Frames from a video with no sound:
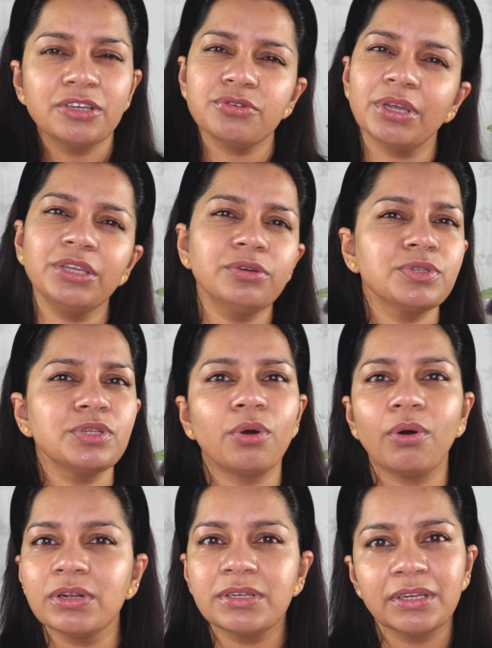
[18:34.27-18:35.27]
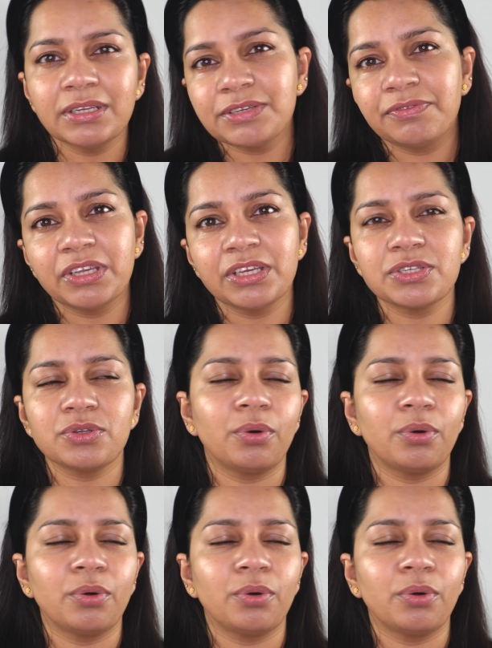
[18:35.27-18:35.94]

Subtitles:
Try to use it alternative days